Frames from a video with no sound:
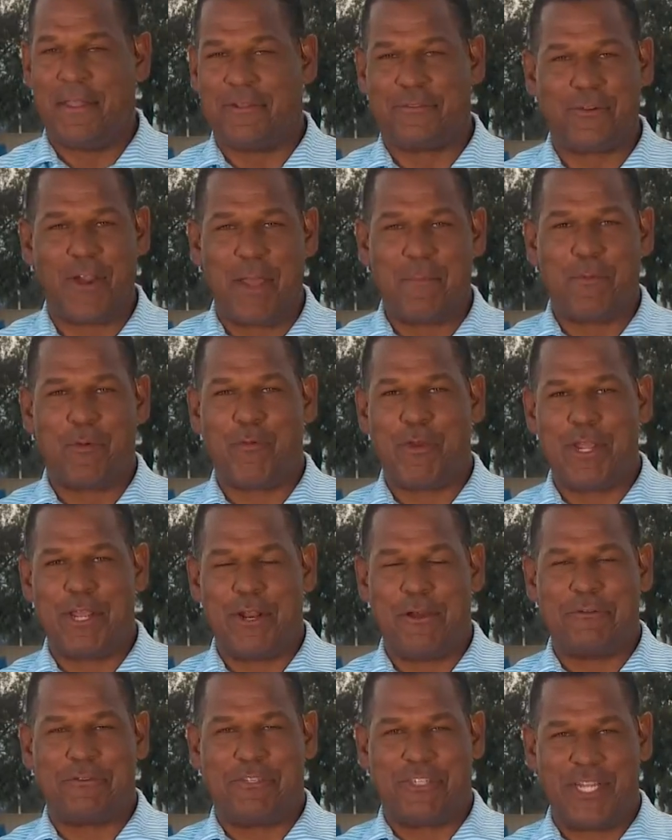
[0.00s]
Yeah, that's right,
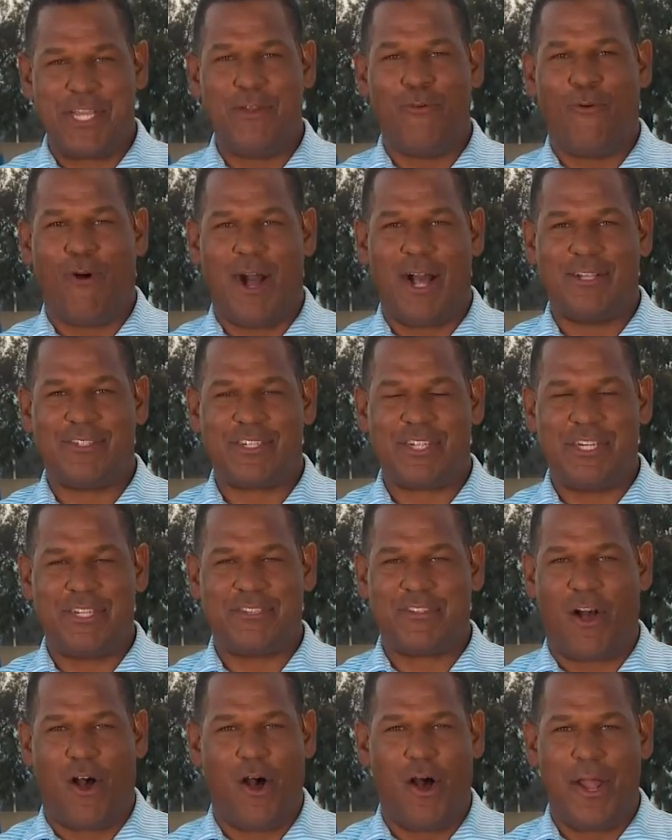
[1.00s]
Marie. You know, Zeke Watch
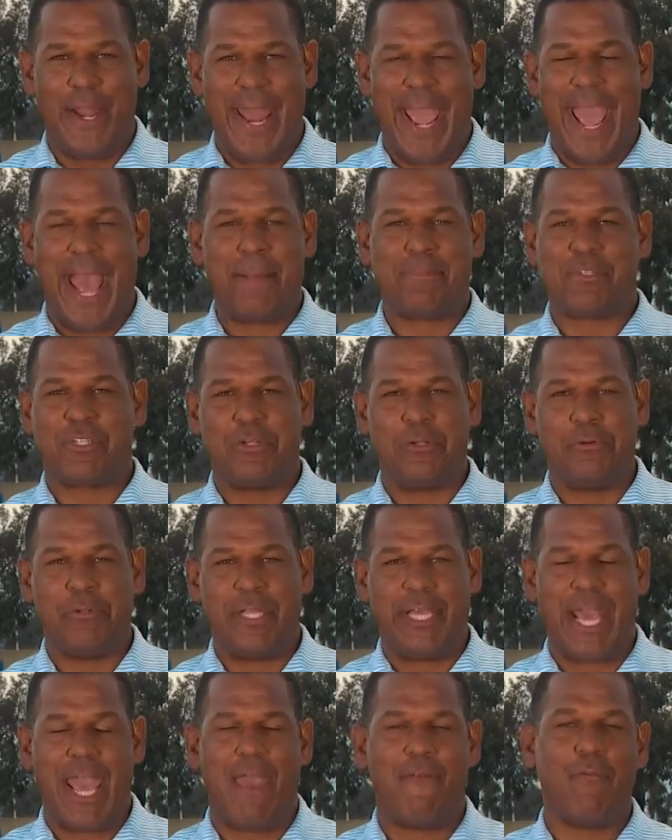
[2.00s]
is on
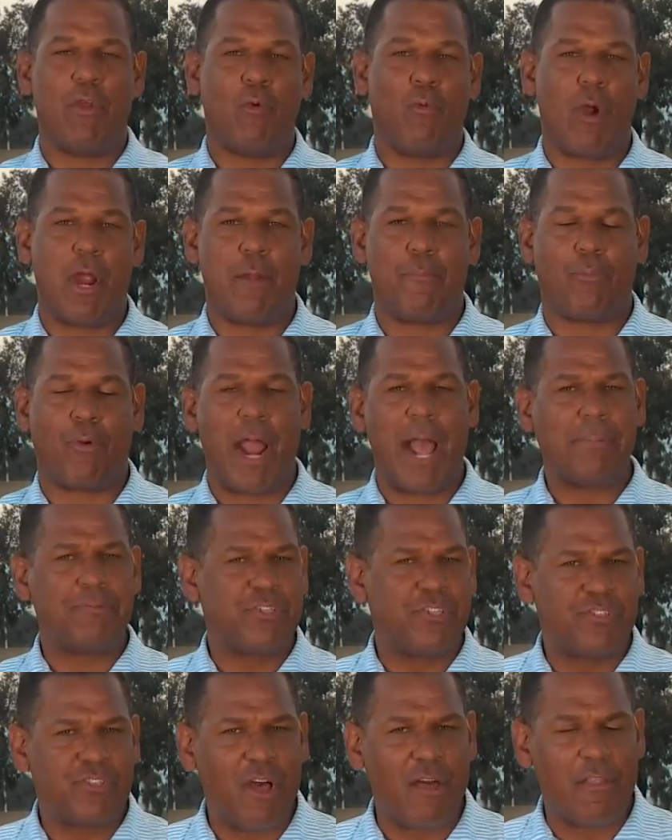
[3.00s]
absolutely everywhere. And
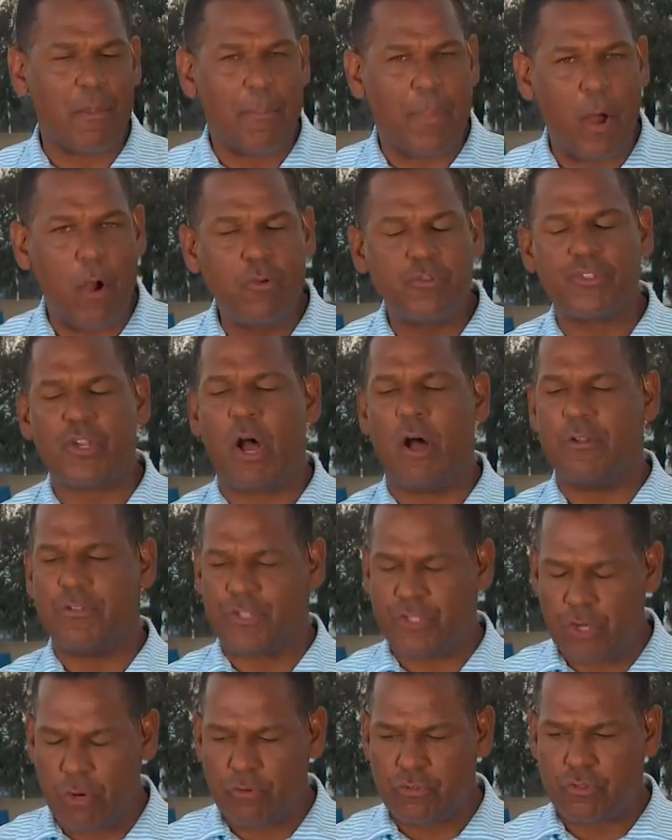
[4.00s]
perhaps you saw the post
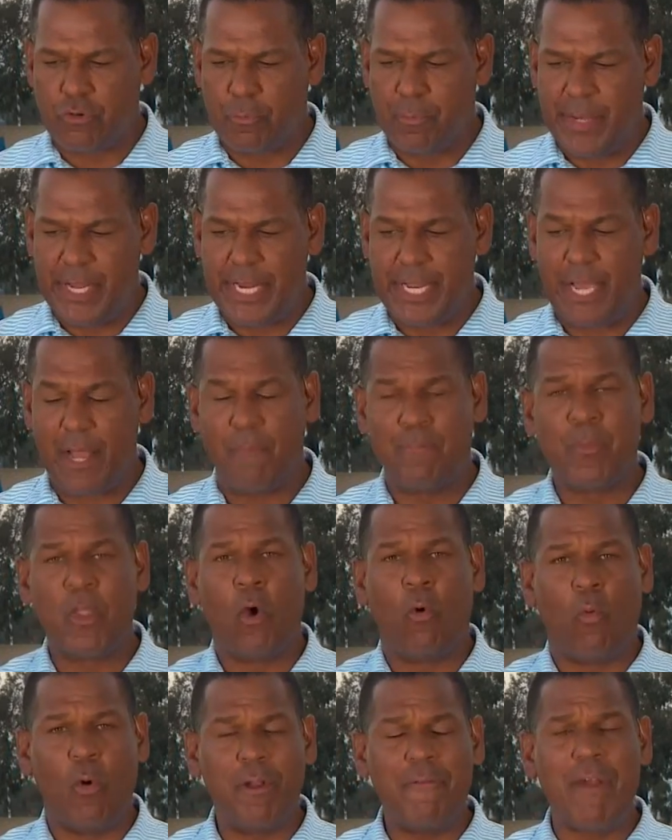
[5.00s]
on social media.
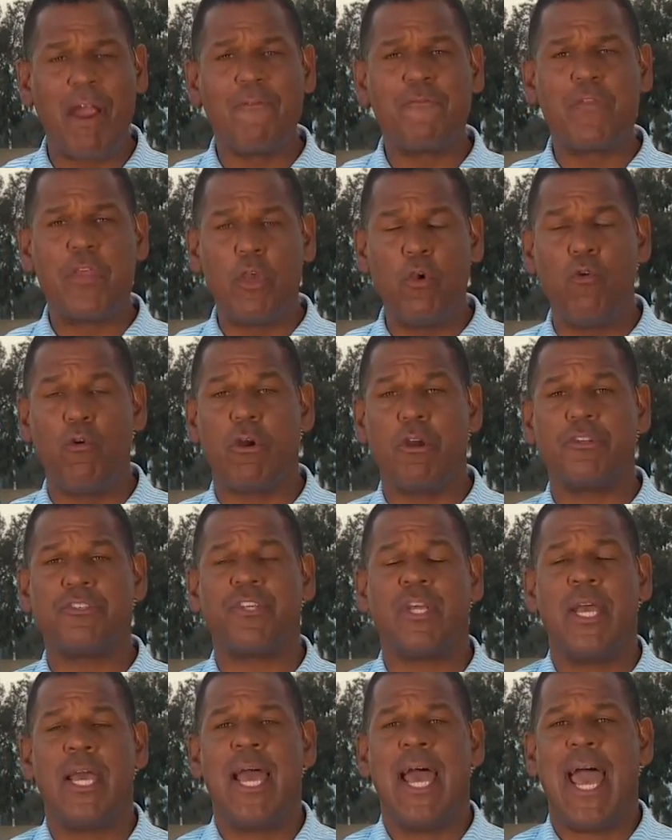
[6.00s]
One of our
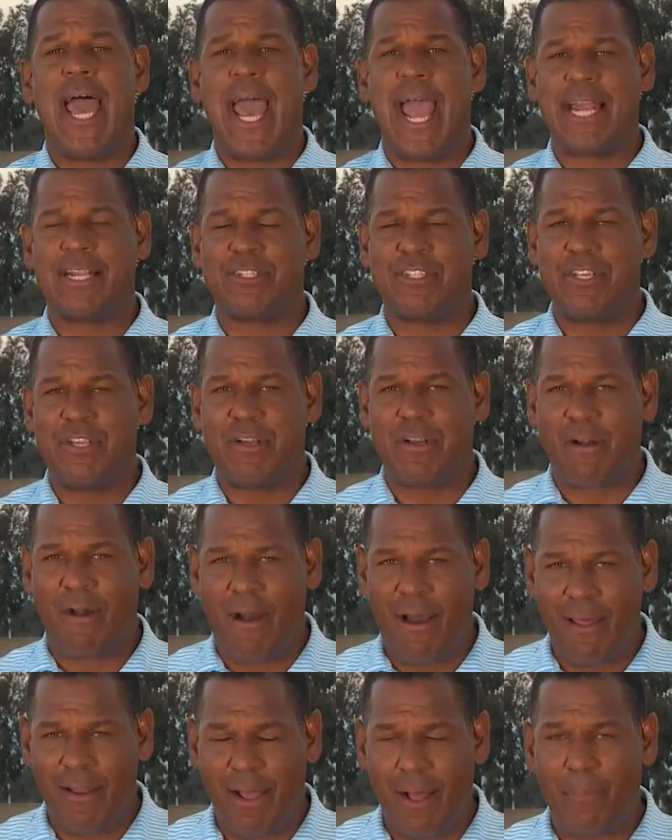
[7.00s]
viewers actually
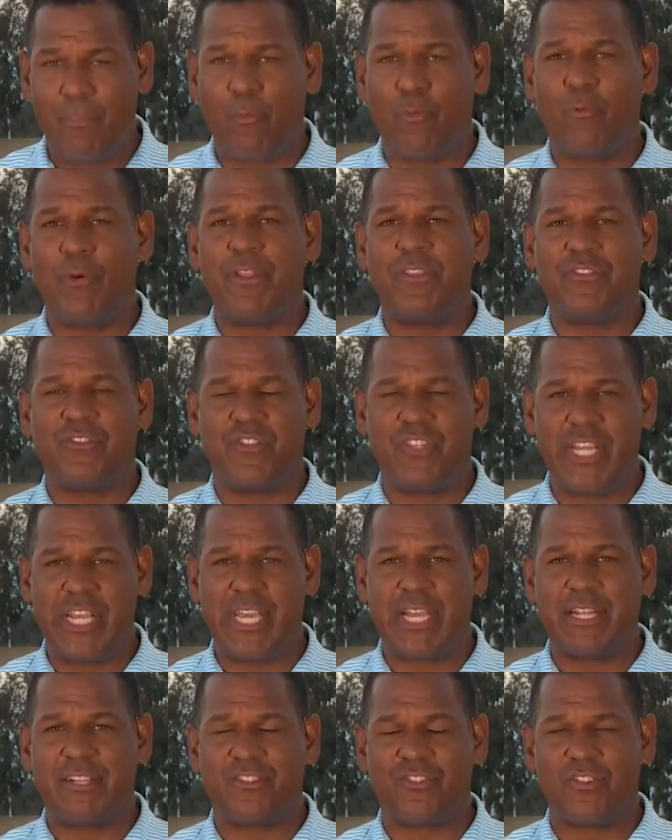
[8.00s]
caught up with
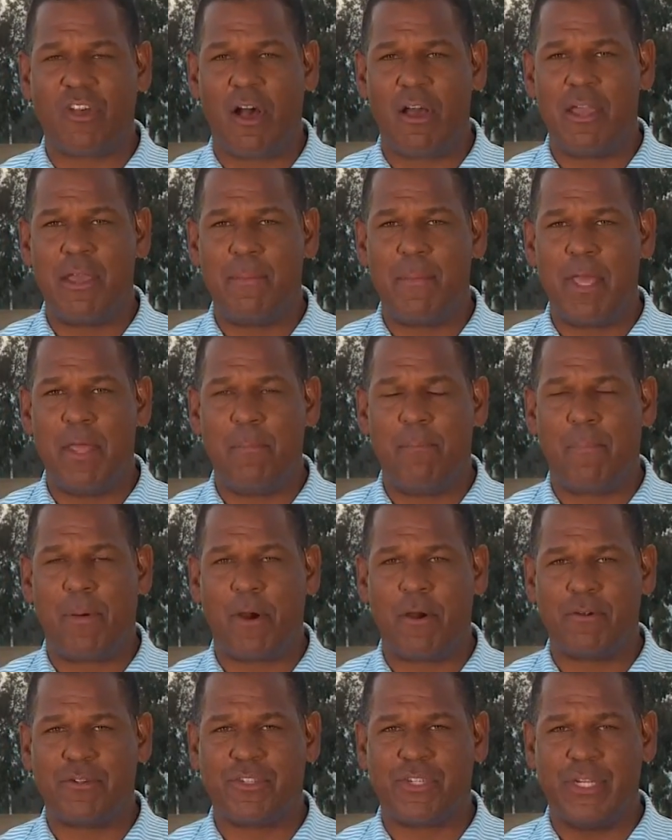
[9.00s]
Zeke and saw him in
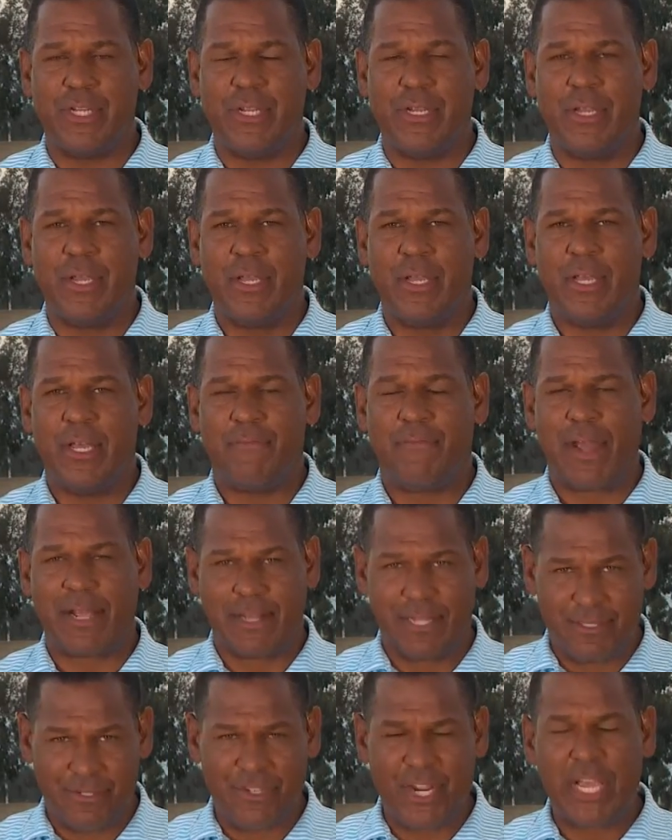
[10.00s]
person. In
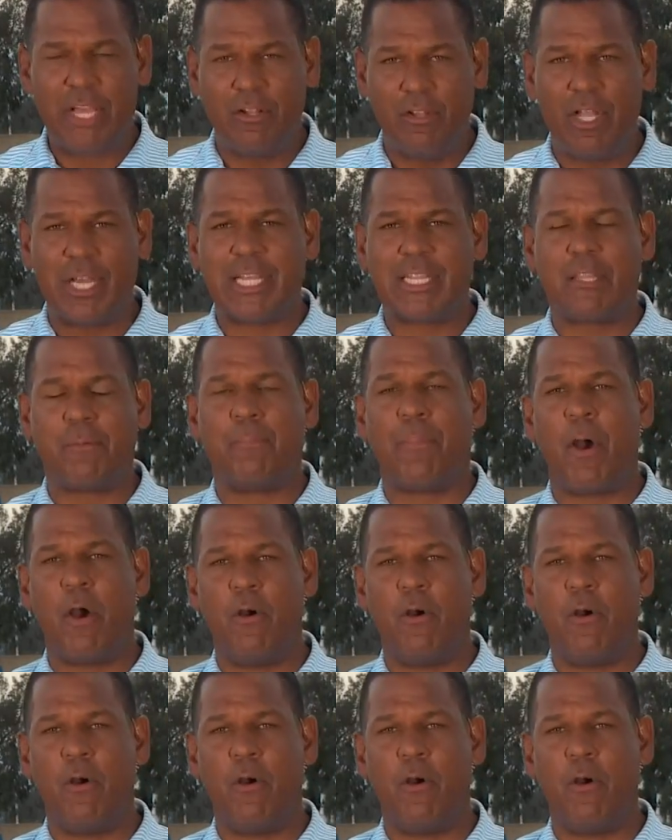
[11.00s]
fact, let's take a look at the